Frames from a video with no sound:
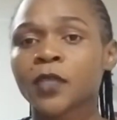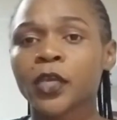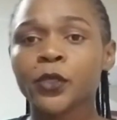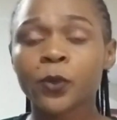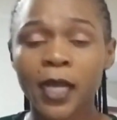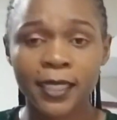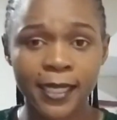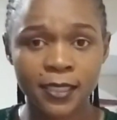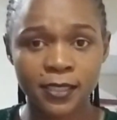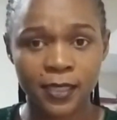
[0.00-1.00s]
you can
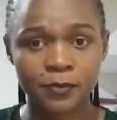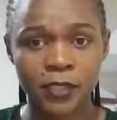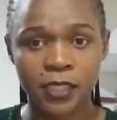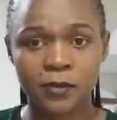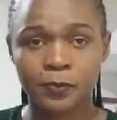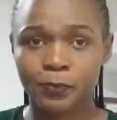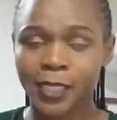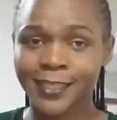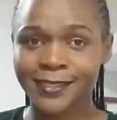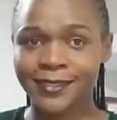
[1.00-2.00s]
get tempted.
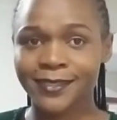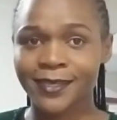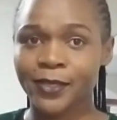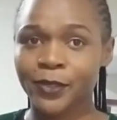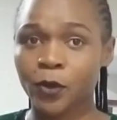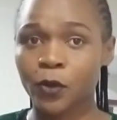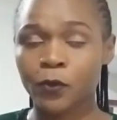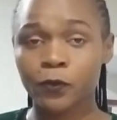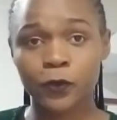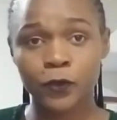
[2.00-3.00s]
Please,
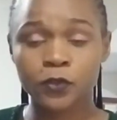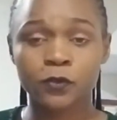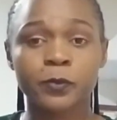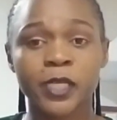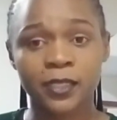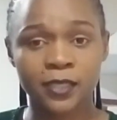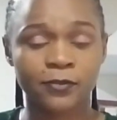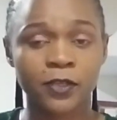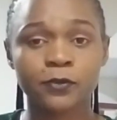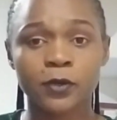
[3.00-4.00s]
or for those who've been in
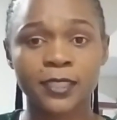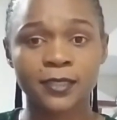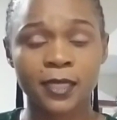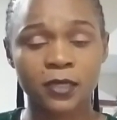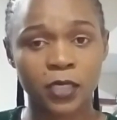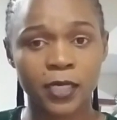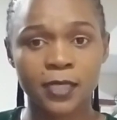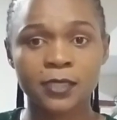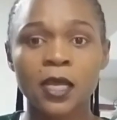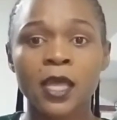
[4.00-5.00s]
the field for less than 3
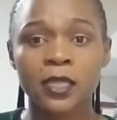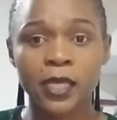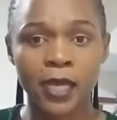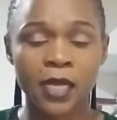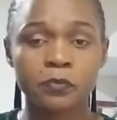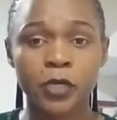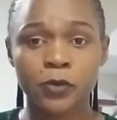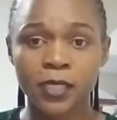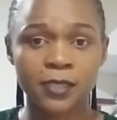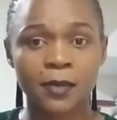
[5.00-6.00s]
years, they can be
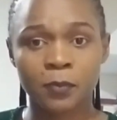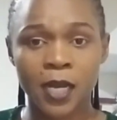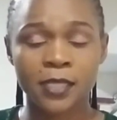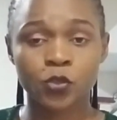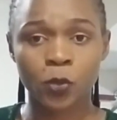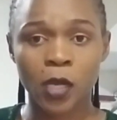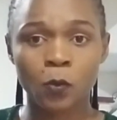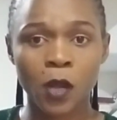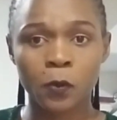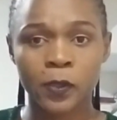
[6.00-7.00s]
real suppliers. You
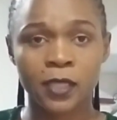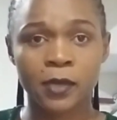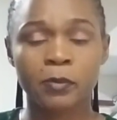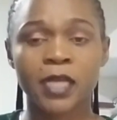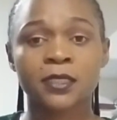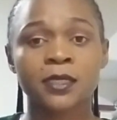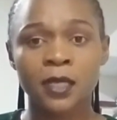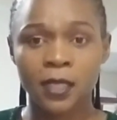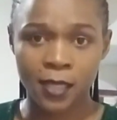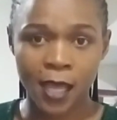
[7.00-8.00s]
can work with them, but
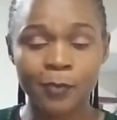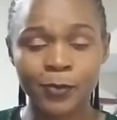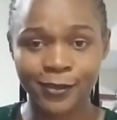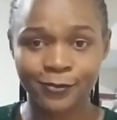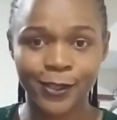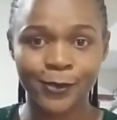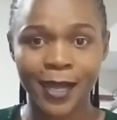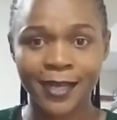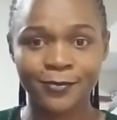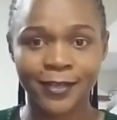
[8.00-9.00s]
I'm giving you
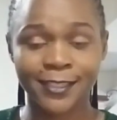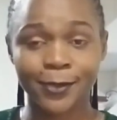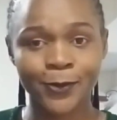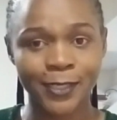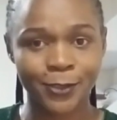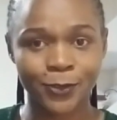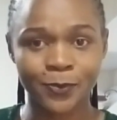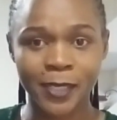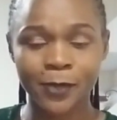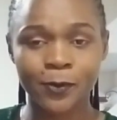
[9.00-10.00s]
advice according to
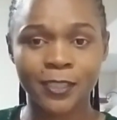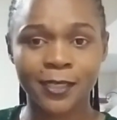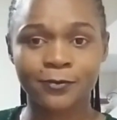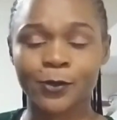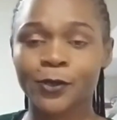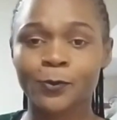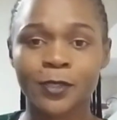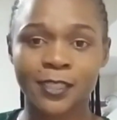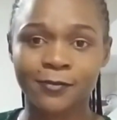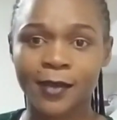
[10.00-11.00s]
me, what I've known,
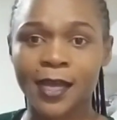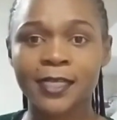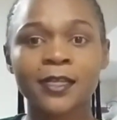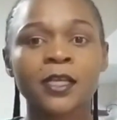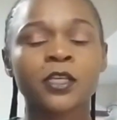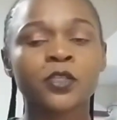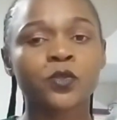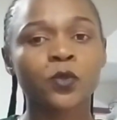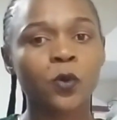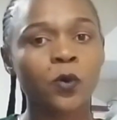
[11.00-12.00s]
what I've had.
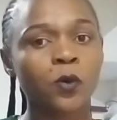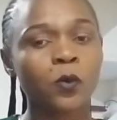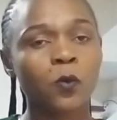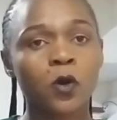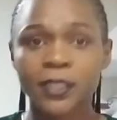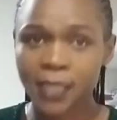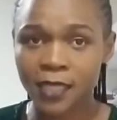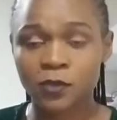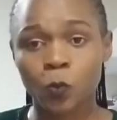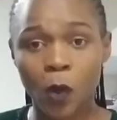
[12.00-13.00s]
So what
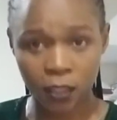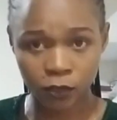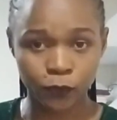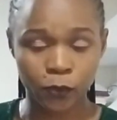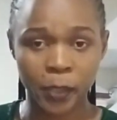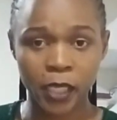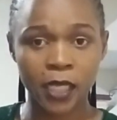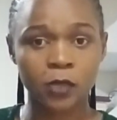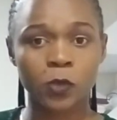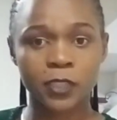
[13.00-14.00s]
has worked for
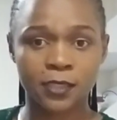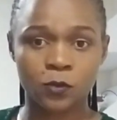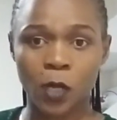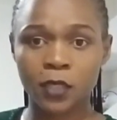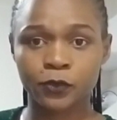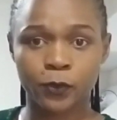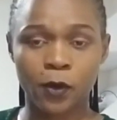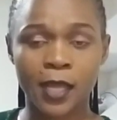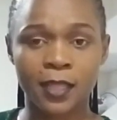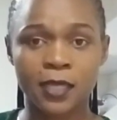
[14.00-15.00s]
me and what has worked
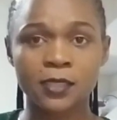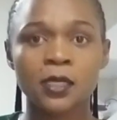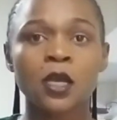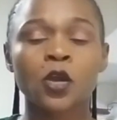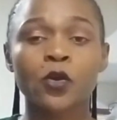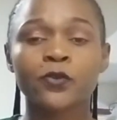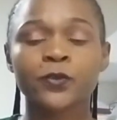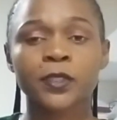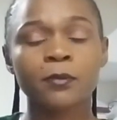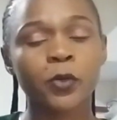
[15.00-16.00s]
for others. Go
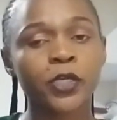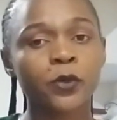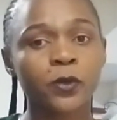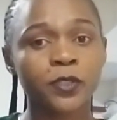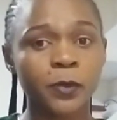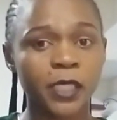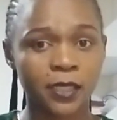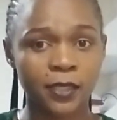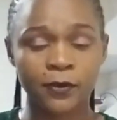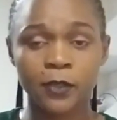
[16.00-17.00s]
for somebody who's been
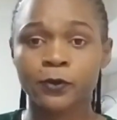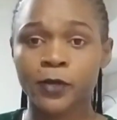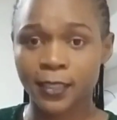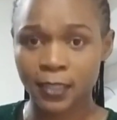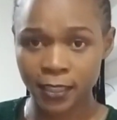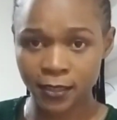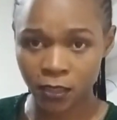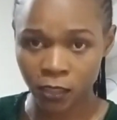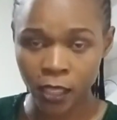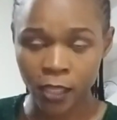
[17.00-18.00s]
in the field for at
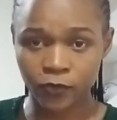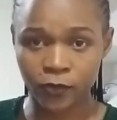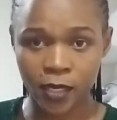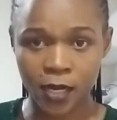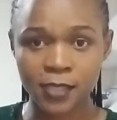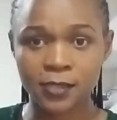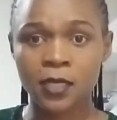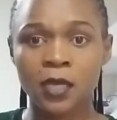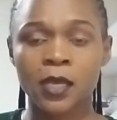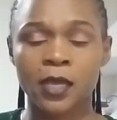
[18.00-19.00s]
least 3 years.
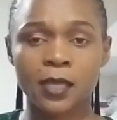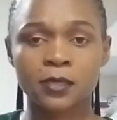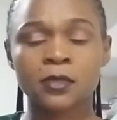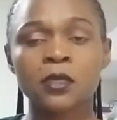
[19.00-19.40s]
Yes.